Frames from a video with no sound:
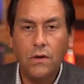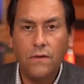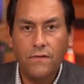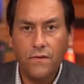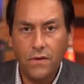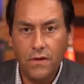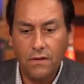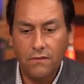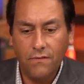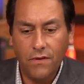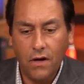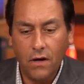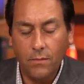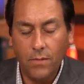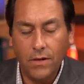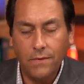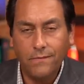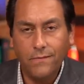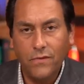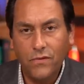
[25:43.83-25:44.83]
for the
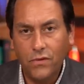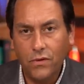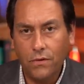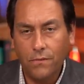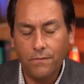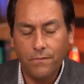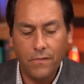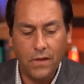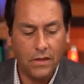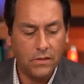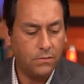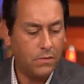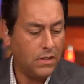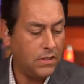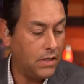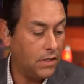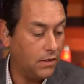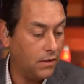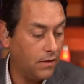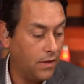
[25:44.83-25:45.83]
environment. So that's my
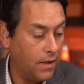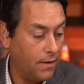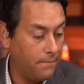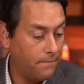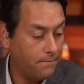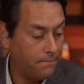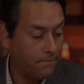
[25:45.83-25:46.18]
take on that.